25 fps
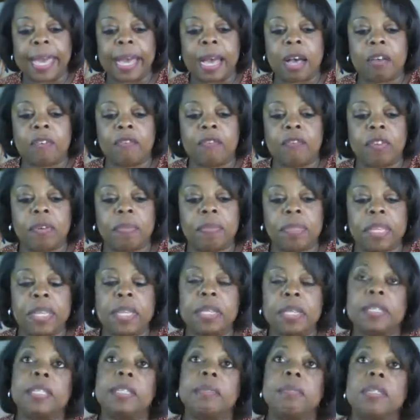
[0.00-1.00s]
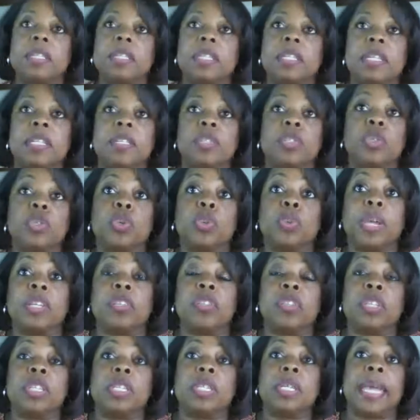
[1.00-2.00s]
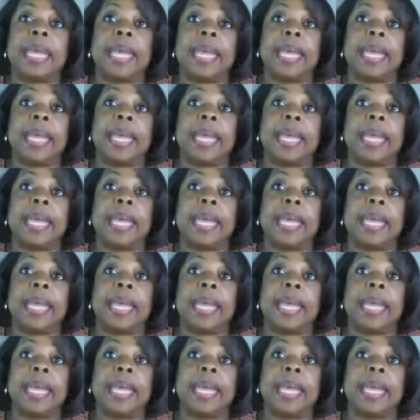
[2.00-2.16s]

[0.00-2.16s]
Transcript: out from the attempted insurrection,